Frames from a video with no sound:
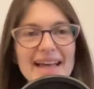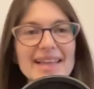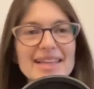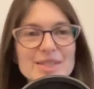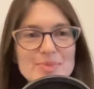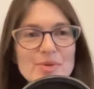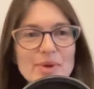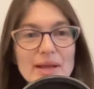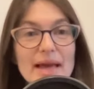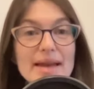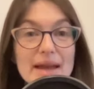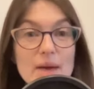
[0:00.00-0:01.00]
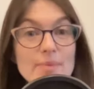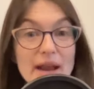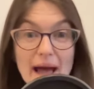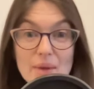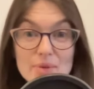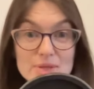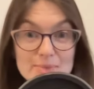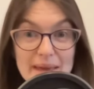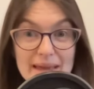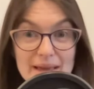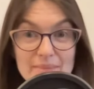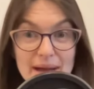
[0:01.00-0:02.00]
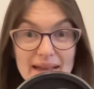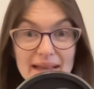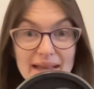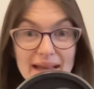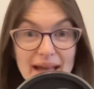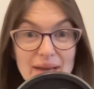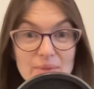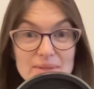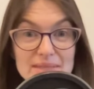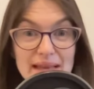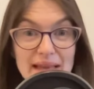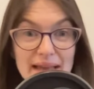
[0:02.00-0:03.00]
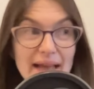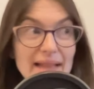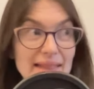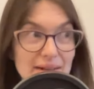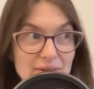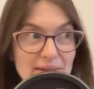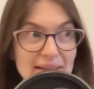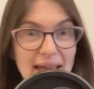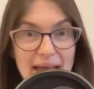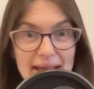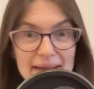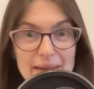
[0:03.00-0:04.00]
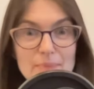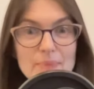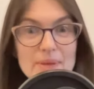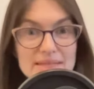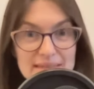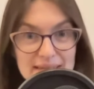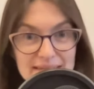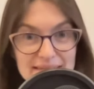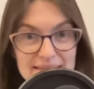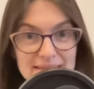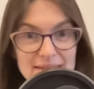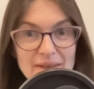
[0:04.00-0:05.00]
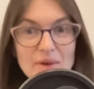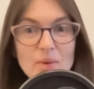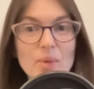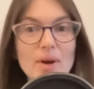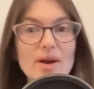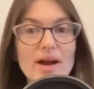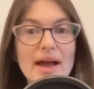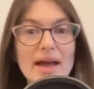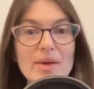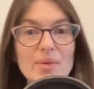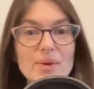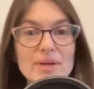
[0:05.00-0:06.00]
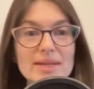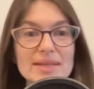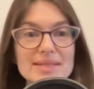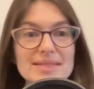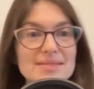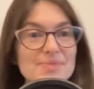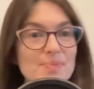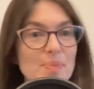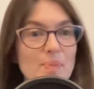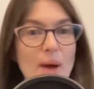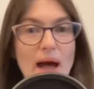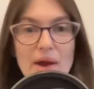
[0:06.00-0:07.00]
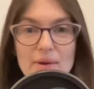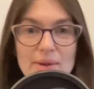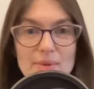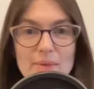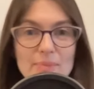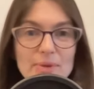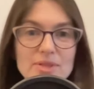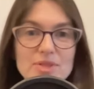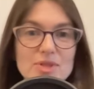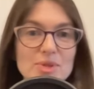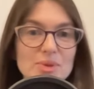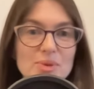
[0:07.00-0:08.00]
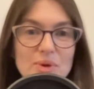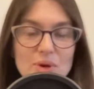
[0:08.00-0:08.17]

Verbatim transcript: let's be real. And I mean, I was making money. I was like I literally had a business where I was hiring people to